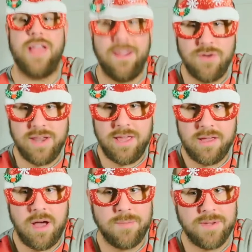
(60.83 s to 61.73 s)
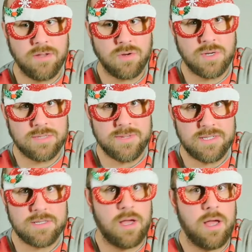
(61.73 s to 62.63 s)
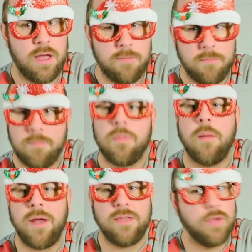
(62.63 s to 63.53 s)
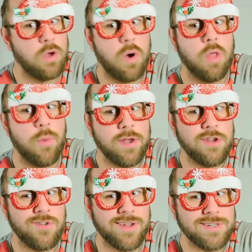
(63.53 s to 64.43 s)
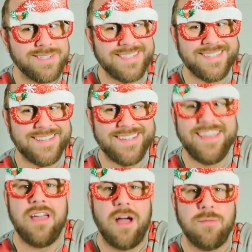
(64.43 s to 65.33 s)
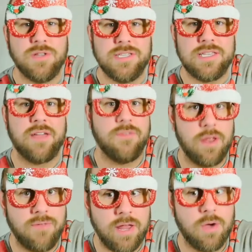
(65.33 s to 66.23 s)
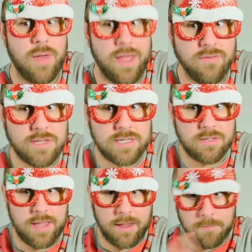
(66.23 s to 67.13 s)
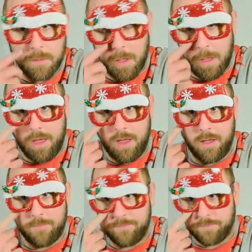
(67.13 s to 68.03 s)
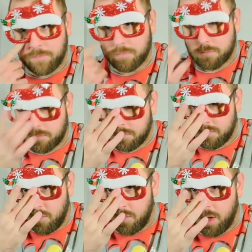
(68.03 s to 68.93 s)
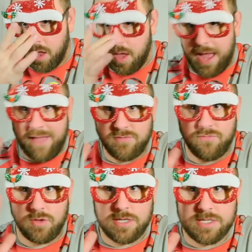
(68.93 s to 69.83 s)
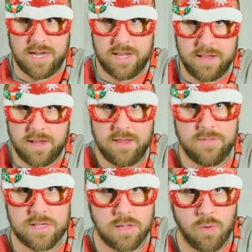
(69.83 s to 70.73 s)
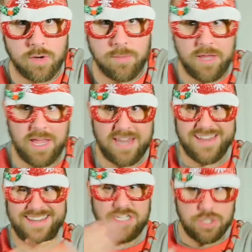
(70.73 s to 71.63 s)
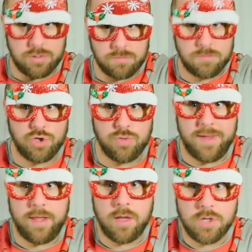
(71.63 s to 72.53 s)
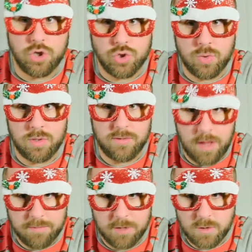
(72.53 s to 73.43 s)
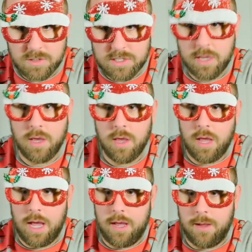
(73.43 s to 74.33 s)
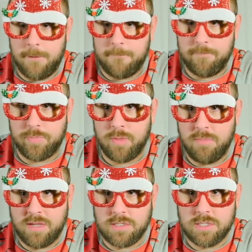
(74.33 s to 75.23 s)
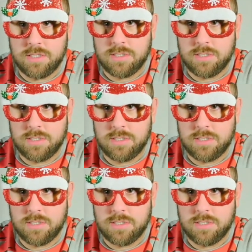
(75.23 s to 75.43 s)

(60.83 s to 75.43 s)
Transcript: every day up until Christmas. I might even go all the way to New Year's. I'm releasing a video every single day. I haven't fully decided yet if this is going to be in addition to my usual uploads, but